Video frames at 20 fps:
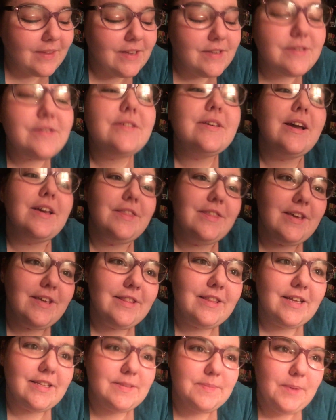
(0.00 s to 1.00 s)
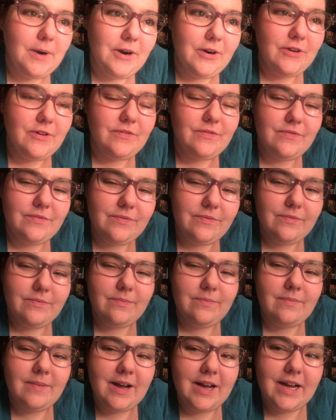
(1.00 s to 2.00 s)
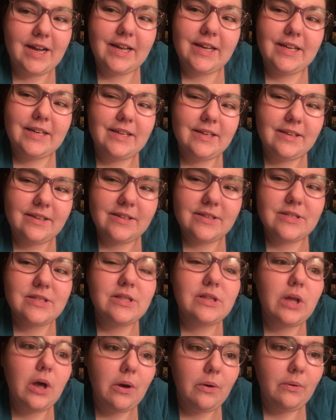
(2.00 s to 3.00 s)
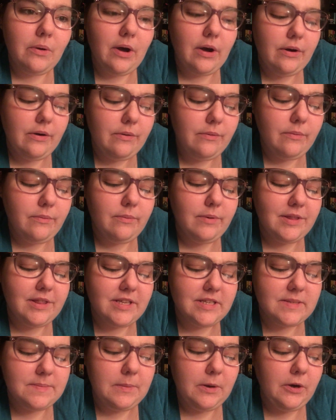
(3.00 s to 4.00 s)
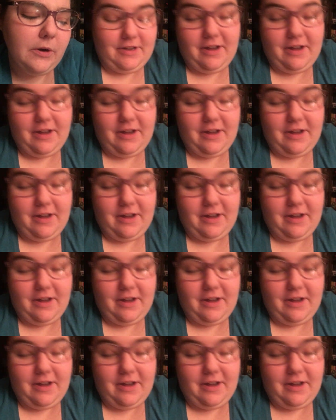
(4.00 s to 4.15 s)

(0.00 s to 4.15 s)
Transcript: So I think that's part of my slow go with this book.